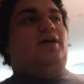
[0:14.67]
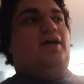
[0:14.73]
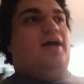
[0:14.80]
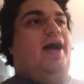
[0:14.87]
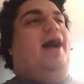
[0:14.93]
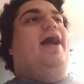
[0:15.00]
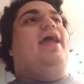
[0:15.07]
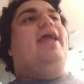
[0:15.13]

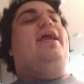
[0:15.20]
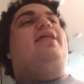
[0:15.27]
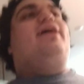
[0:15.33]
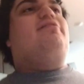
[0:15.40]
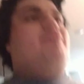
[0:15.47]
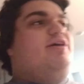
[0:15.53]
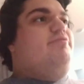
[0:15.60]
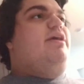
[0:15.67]

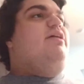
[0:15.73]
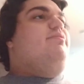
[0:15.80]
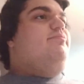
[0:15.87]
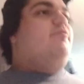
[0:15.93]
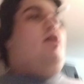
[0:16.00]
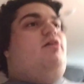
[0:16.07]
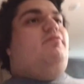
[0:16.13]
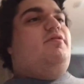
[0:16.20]
Anyway, we
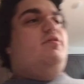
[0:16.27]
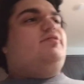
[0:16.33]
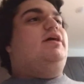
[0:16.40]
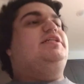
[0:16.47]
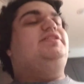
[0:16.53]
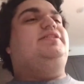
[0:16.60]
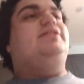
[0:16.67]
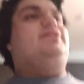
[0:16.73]
and mom were
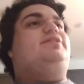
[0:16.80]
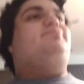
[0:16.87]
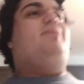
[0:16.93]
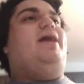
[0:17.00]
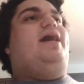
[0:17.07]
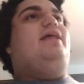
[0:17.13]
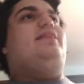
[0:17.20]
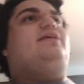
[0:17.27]
watching The
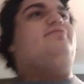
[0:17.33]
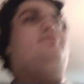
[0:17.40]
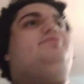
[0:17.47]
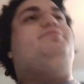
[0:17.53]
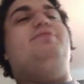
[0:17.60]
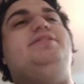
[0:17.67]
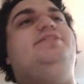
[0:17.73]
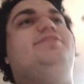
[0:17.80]
Departed. This
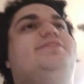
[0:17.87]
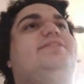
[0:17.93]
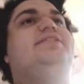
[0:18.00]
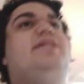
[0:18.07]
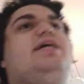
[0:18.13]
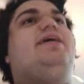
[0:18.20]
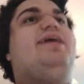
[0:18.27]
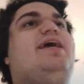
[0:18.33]
was when she was
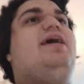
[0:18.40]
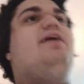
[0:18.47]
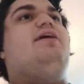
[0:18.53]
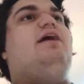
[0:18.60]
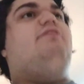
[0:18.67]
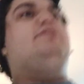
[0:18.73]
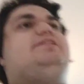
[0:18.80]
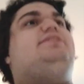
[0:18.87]
sick and
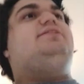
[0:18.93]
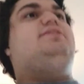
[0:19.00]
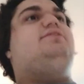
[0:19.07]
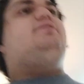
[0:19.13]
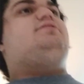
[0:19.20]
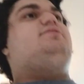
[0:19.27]
I was